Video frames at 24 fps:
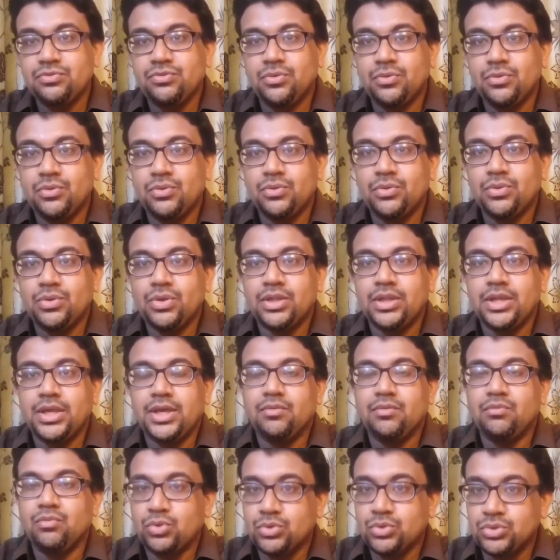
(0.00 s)
for
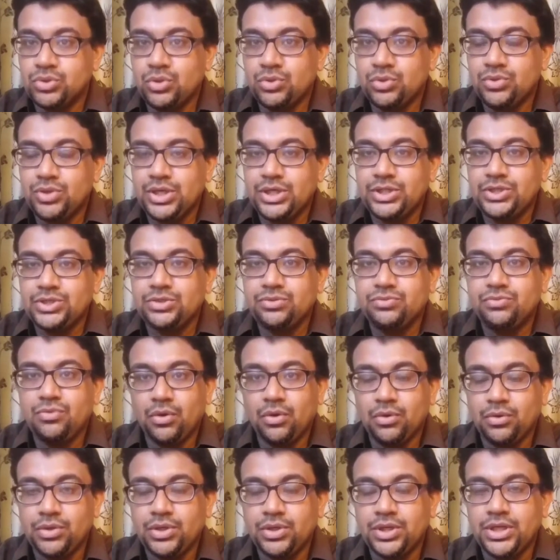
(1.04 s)
their Woson range of
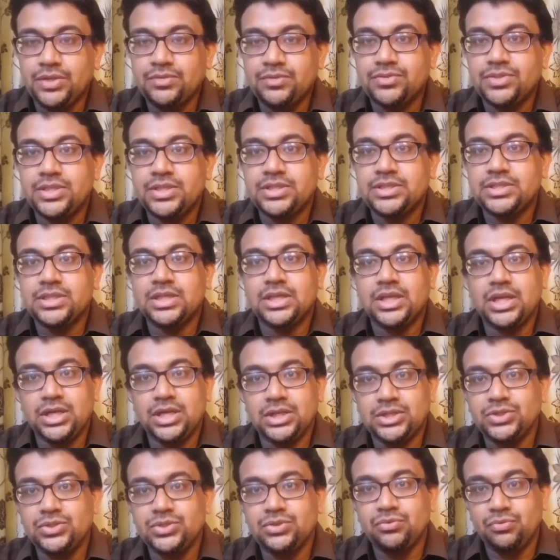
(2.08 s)
autoclaves since the
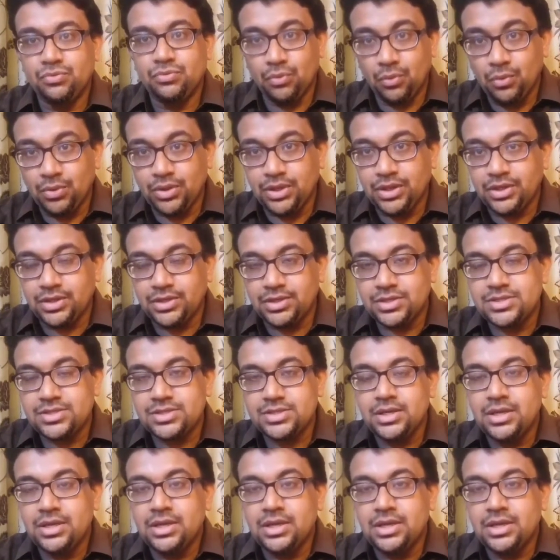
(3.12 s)
last four years.